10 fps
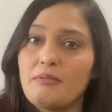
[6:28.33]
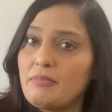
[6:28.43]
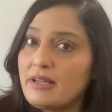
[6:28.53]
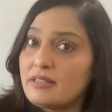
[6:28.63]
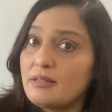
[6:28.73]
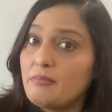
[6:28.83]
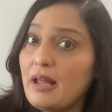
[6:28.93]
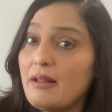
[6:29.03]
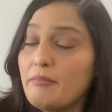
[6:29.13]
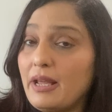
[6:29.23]
and press the
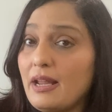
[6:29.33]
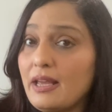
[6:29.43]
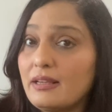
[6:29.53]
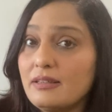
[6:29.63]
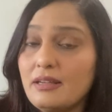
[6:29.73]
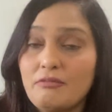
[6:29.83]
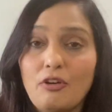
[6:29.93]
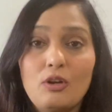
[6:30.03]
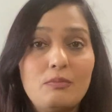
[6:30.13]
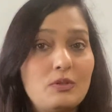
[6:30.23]
bell icon and
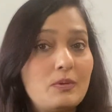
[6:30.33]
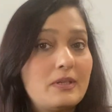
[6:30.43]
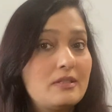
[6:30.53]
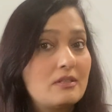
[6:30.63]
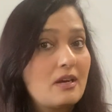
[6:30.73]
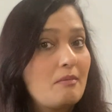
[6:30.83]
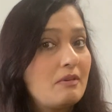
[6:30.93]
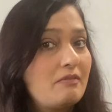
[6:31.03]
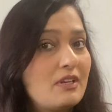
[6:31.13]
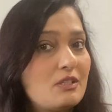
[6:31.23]
follow me on Twitter, Instagram
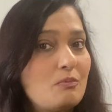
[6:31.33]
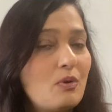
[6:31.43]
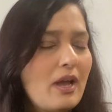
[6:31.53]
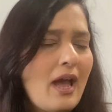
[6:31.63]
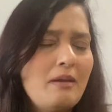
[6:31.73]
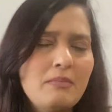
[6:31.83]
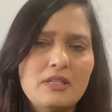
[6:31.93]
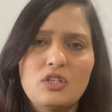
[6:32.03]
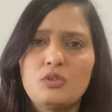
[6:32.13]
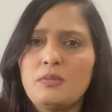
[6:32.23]
and Facebook, and
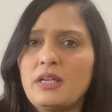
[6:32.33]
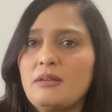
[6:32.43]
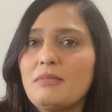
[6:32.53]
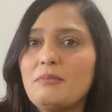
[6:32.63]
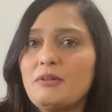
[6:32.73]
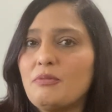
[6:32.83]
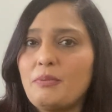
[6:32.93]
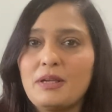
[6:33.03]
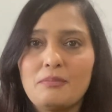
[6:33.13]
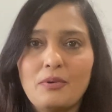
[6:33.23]
message me and email me
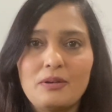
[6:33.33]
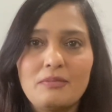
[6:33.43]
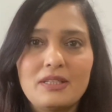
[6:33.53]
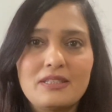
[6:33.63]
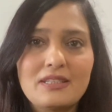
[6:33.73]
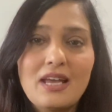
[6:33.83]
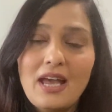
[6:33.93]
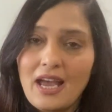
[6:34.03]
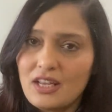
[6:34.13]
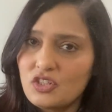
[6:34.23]
for paid appointments
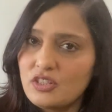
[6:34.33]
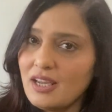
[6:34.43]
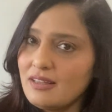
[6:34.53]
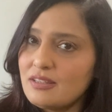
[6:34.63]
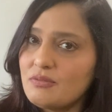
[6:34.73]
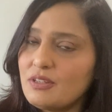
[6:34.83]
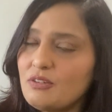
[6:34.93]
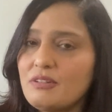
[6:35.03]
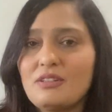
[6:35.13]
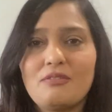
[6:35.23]
and share this
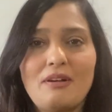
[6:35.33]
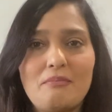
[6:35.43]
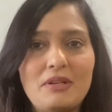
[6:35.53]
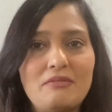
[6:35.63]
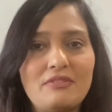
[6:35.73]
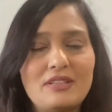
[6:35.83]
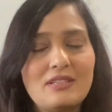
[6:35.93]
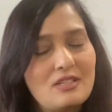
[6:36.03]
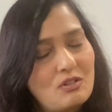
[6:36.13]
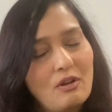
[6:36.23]
video with your family.
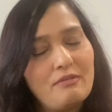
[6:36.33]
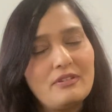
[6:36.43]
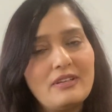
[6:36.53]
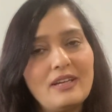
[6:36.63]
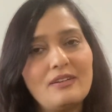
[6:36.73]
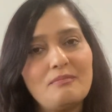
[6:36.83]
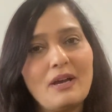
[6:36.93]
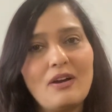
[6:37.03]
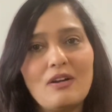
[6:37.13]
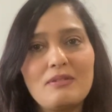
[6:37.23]
That's all for today.
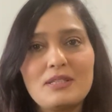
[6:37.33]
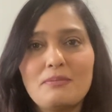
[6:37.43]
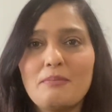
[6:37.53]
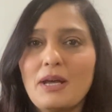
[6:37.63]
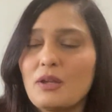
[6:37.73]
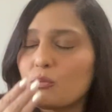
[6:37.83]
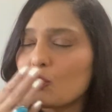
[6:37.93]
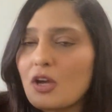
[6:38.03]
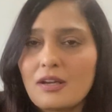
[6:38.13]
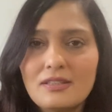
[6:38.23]
Goodbye, God bless. Bye-bye.
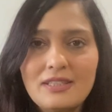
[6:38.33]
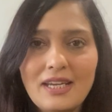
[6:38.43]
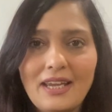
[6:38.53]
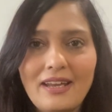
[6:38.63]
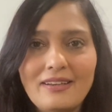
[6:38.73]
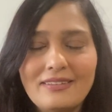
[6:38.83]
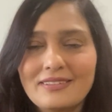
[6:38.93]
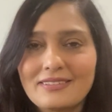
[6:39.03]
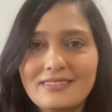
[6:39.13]
Take care.